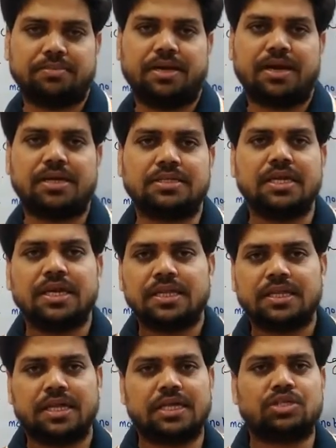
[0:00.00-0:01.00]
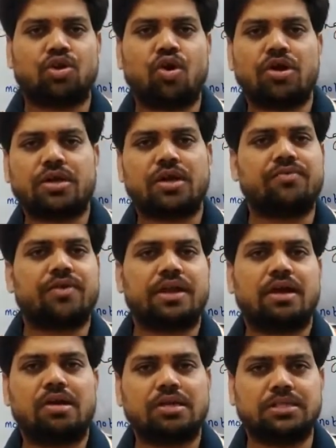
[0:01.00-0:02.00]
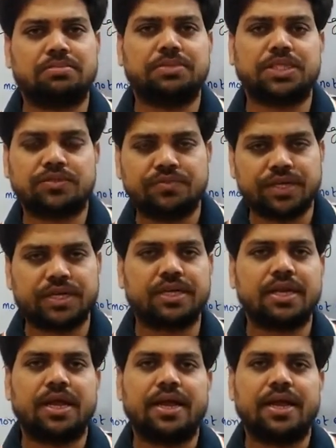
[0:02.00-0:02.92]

because there is lot of analogy between